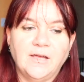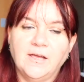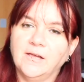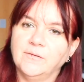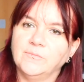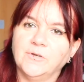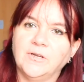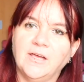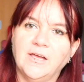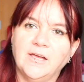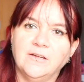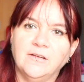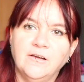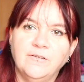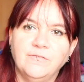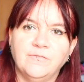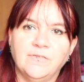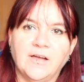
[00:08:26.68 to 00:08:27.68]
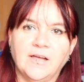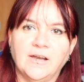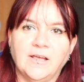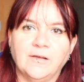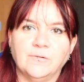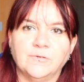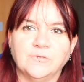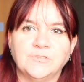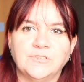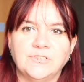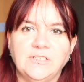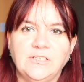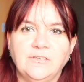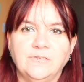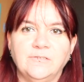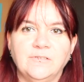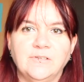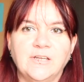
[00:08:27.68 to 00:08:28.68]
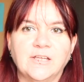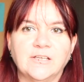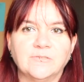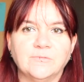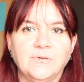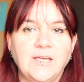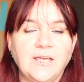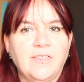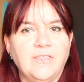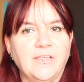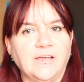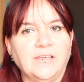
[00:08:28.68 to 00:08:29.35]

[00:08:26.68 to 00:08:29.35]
I'm going to head off and I will see you next week.